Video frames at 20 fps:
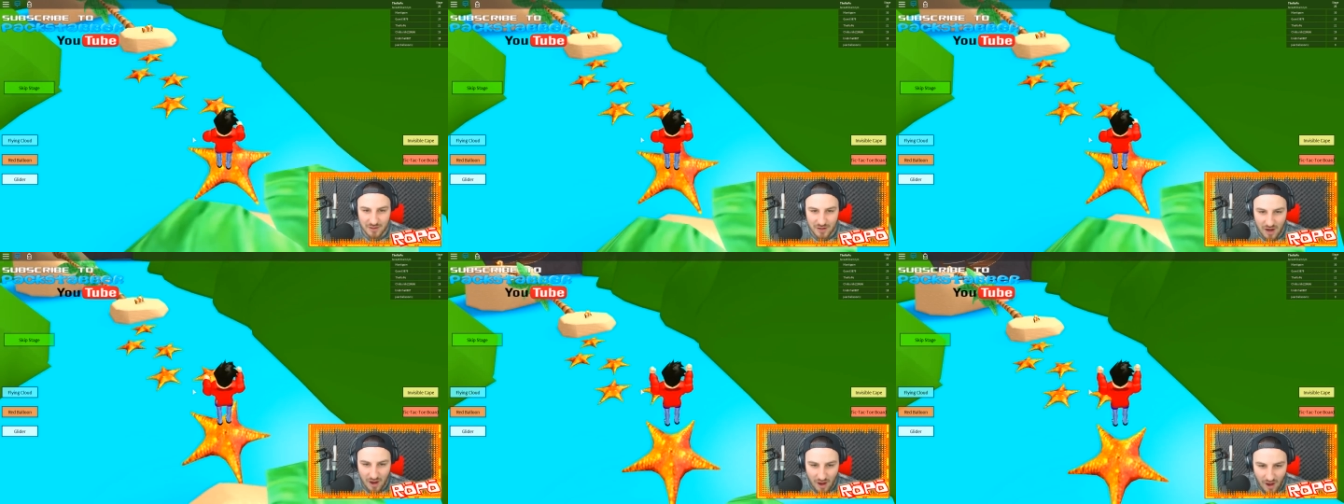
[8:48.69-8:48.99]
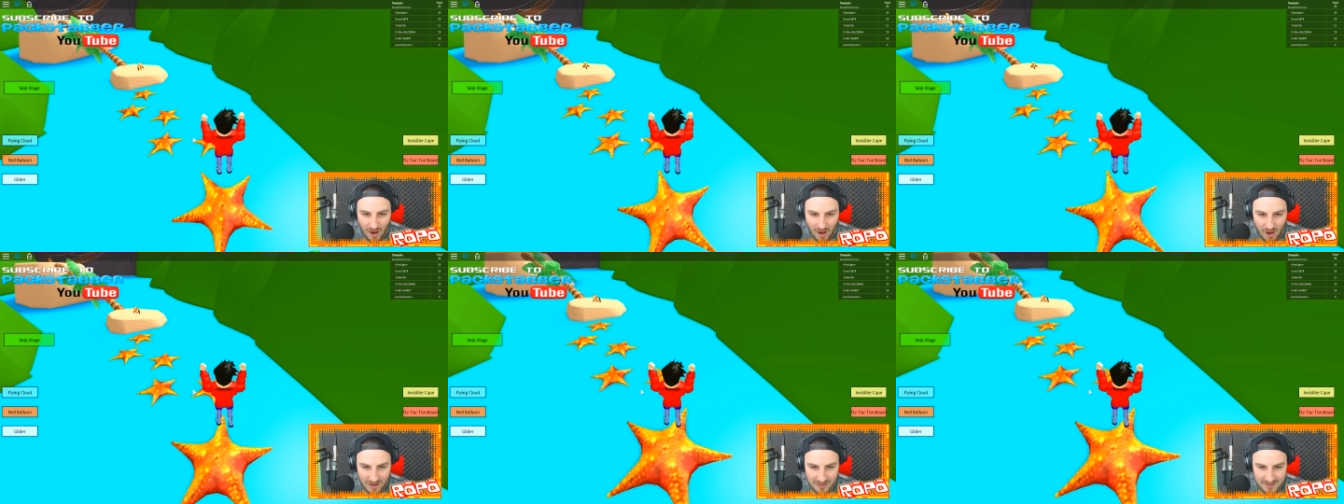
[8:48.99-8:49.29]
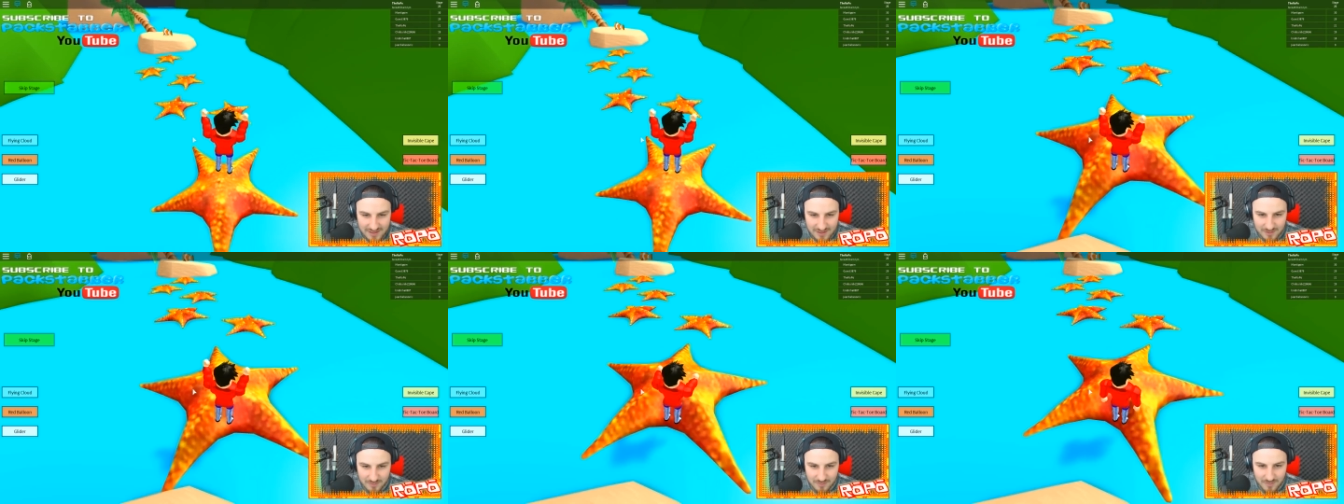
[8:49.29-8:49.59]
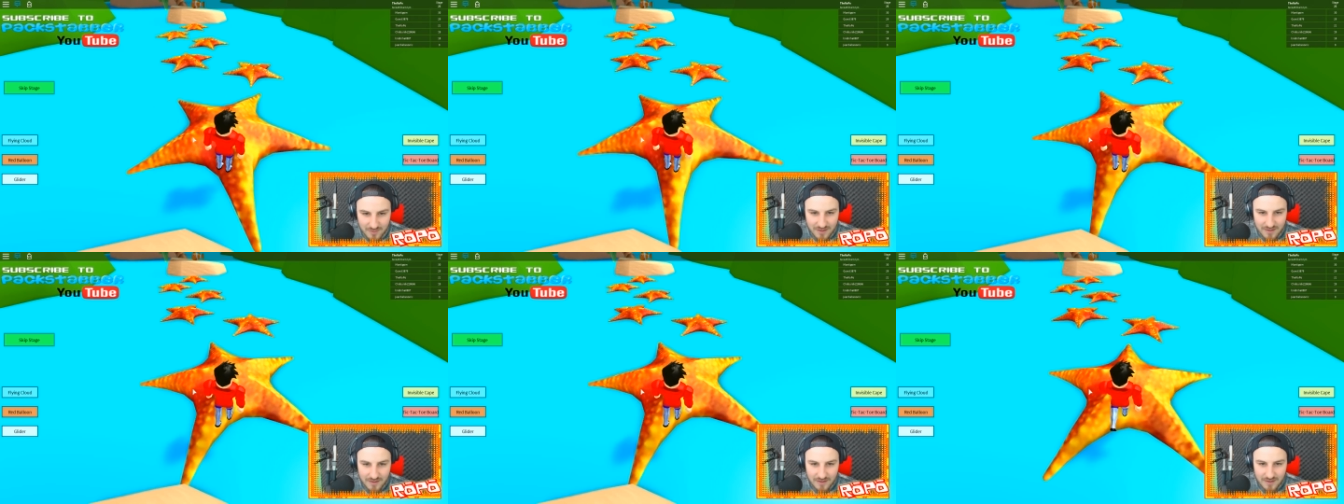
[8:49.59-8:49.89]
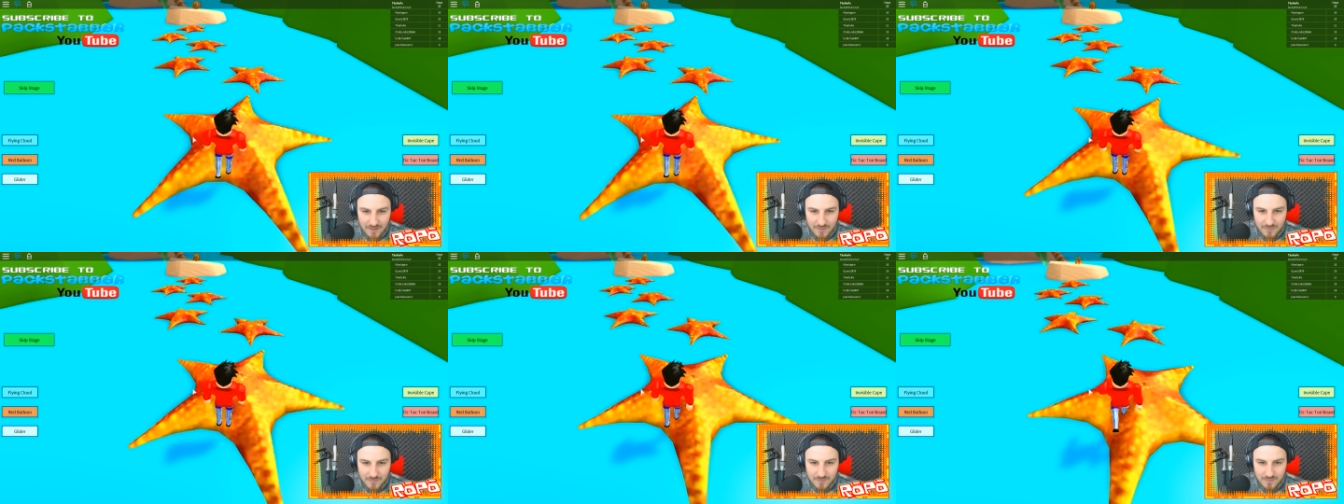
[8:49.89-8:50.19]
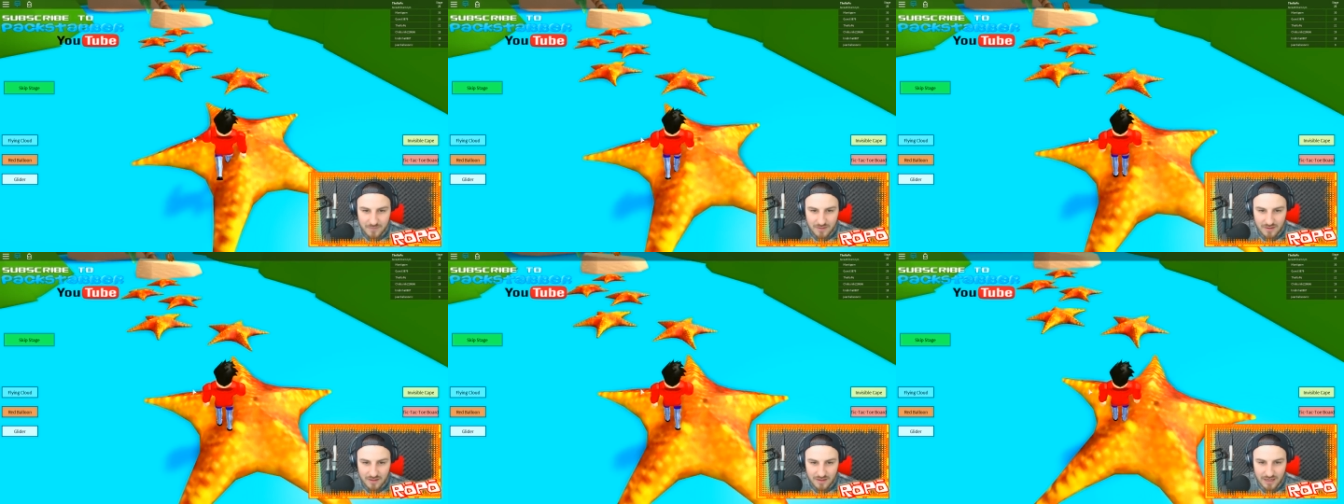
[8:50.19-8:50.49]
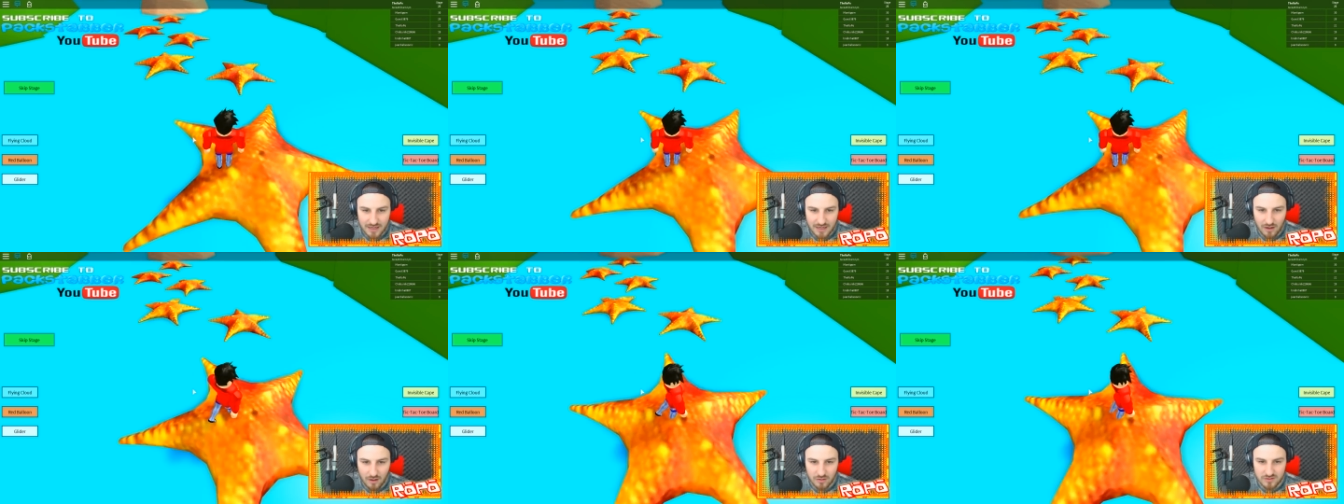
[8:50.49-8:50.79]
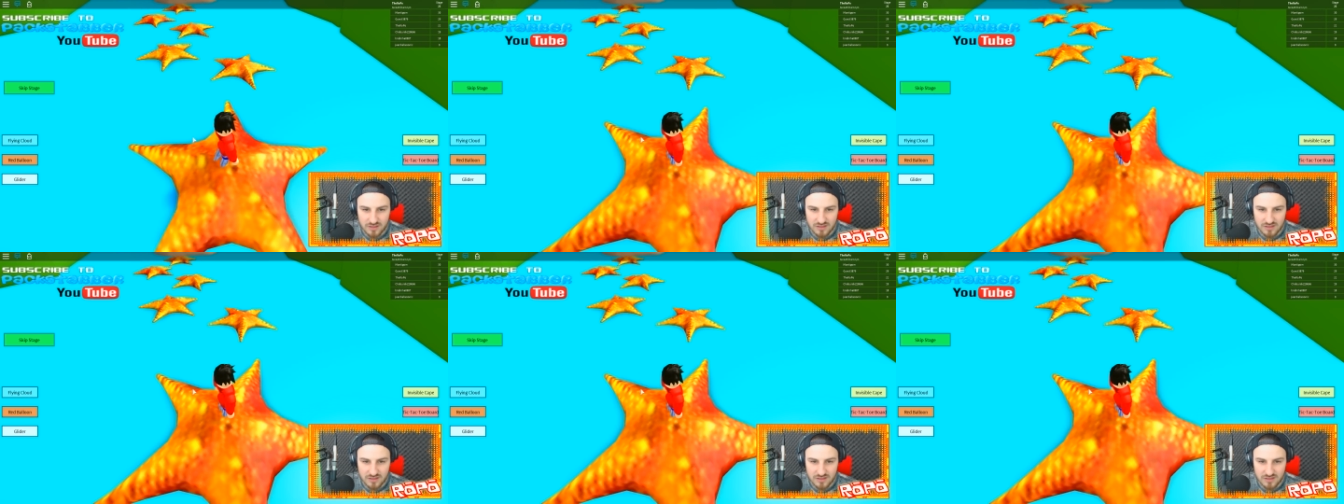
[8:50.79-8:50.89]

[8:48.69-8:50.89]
look awesome. Okay,